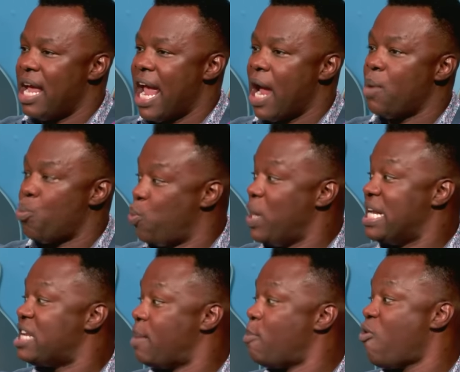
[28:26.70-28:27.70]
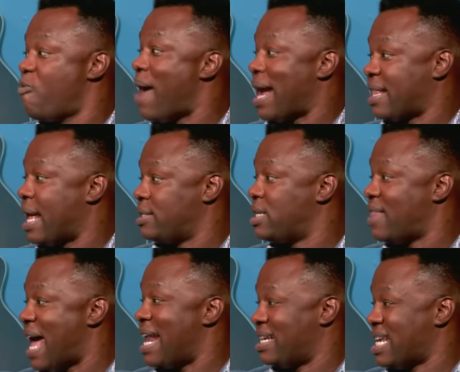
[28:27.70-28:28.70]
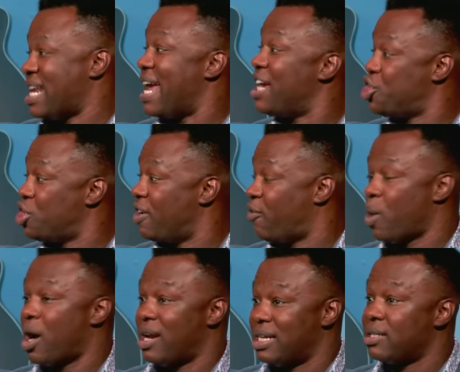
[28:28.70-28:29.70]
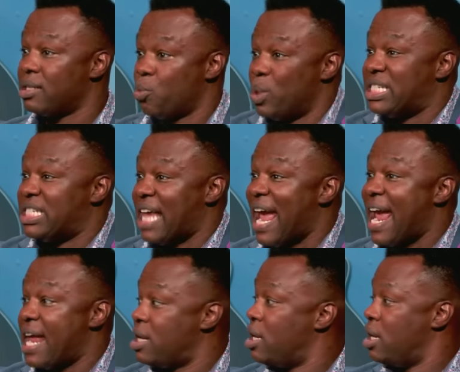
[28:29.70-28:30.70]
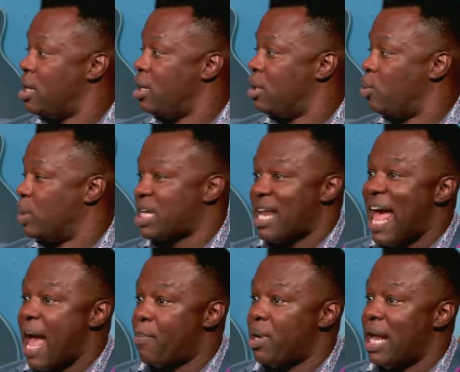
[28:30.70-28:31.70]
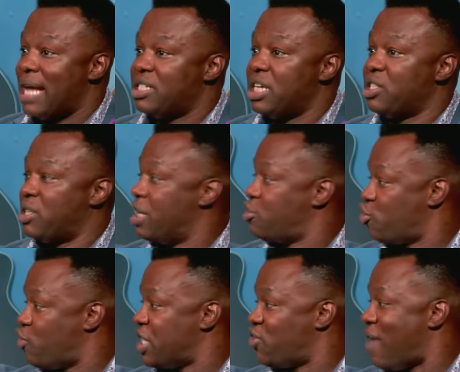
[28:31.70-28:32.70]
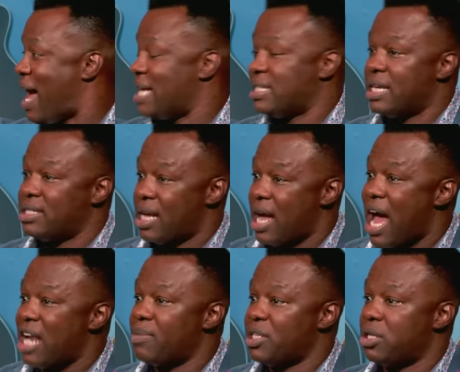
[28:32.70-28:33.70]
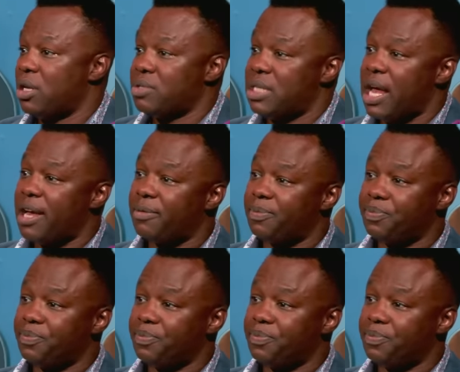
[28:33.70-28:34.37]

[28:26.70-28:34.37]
And we need to move back to that as a nation if we're going to withstand what's going to happen as these interest rates rise and as the economy slows down.